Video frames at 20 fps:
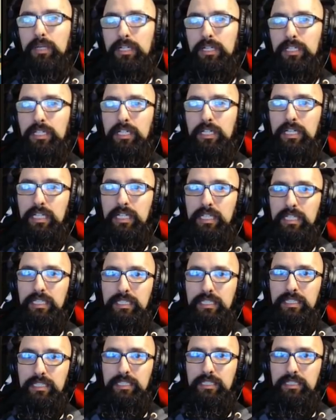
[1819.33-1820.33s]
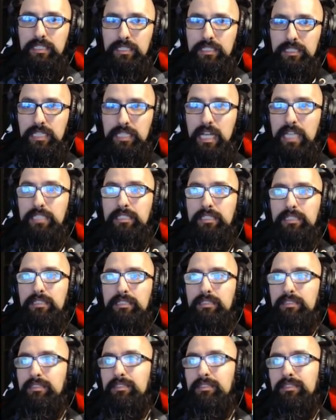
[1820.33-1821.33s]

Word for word: you are good. Yes?